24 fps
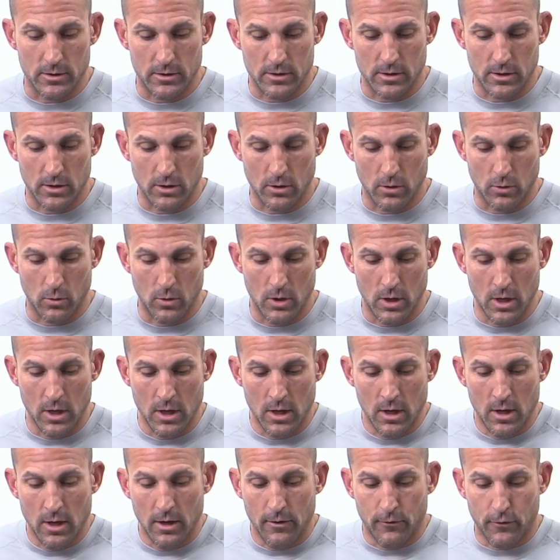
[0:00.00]
So
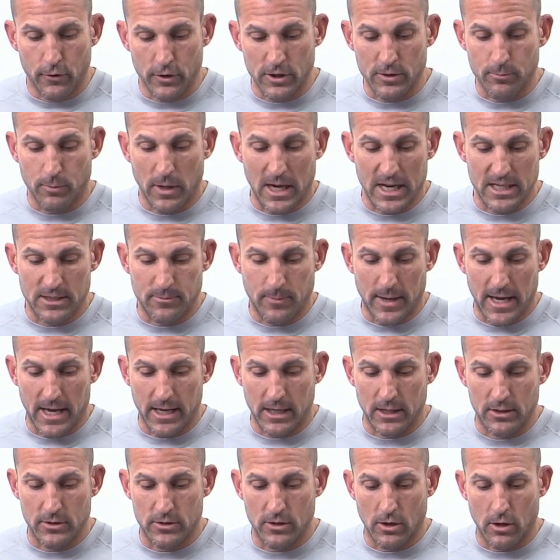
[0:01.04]
first prize
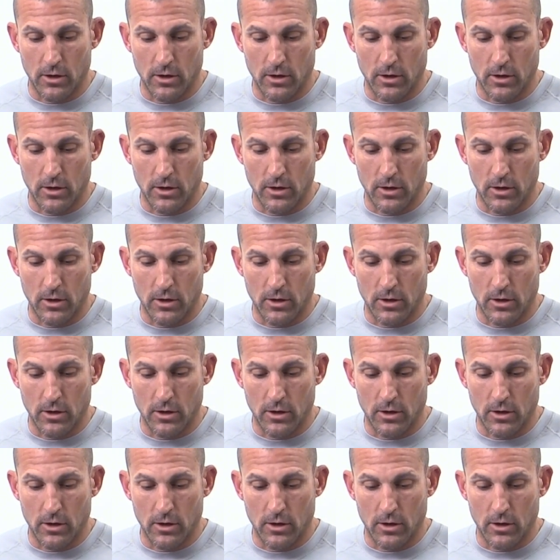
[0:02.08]
package